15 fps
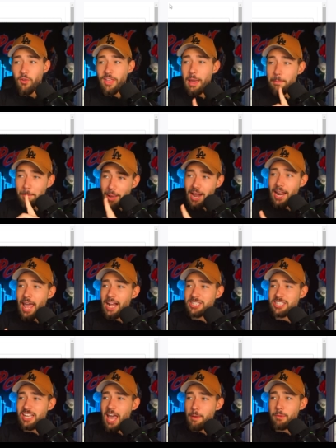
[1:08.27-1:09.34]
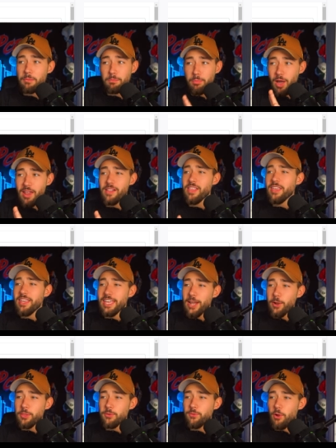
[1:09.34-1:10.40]
That might actually happen. But here
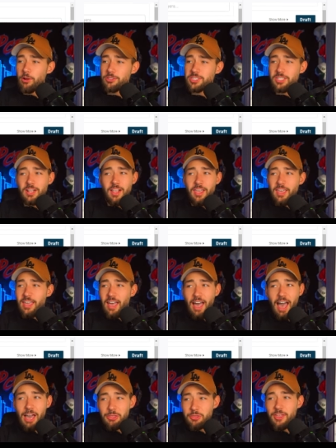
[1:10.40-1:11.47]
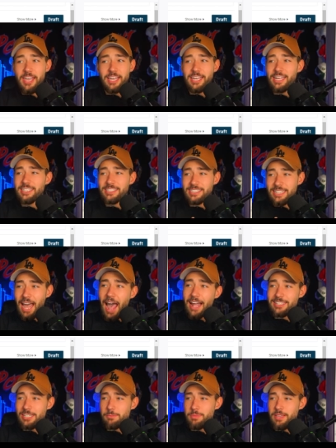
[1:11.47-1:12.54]
in the first, I think it's got
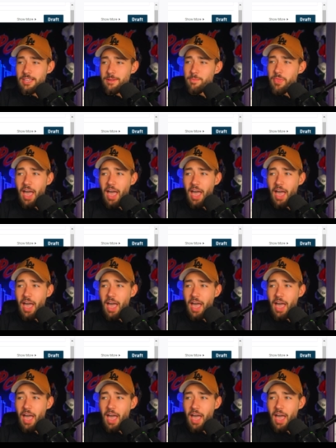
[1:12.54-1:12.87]
to be.